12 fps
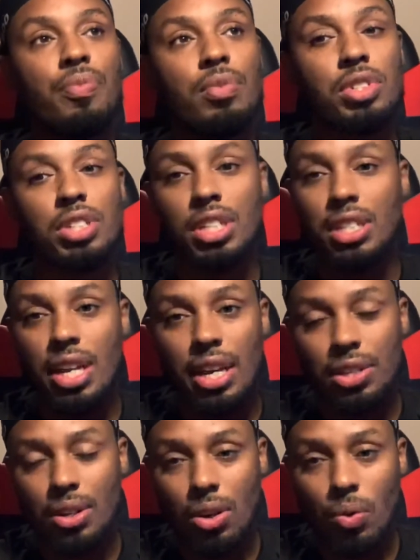6
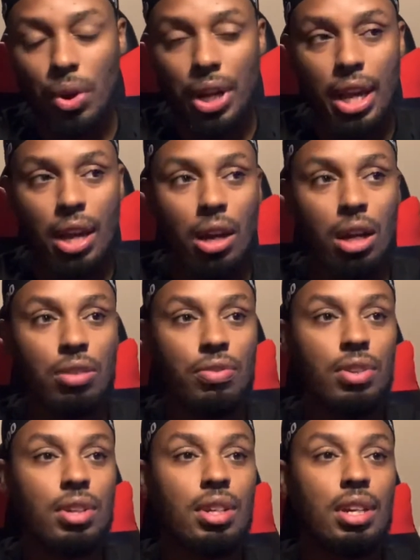days on, 1 day off,
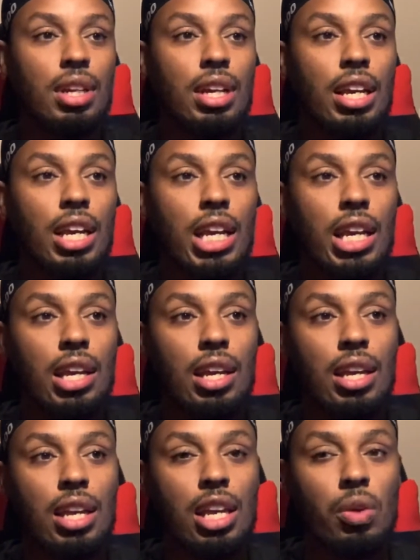
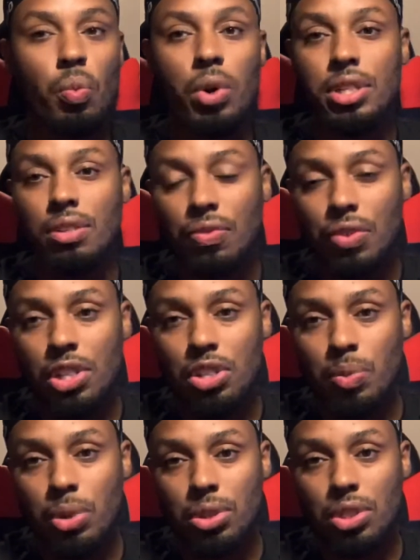it wasn't
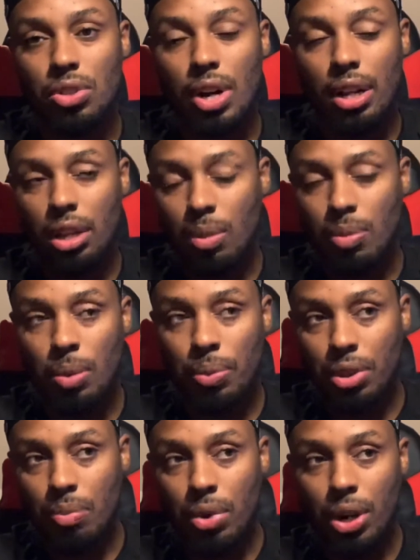feasible to try to keep up with
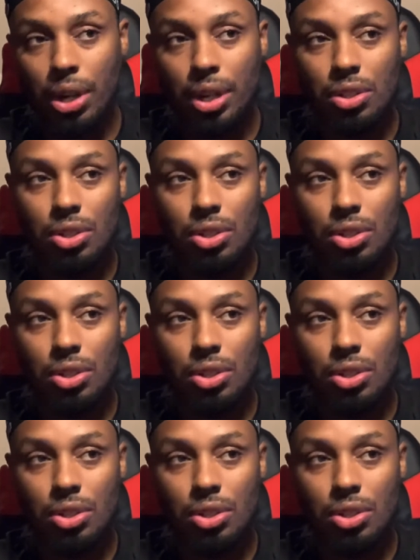the market.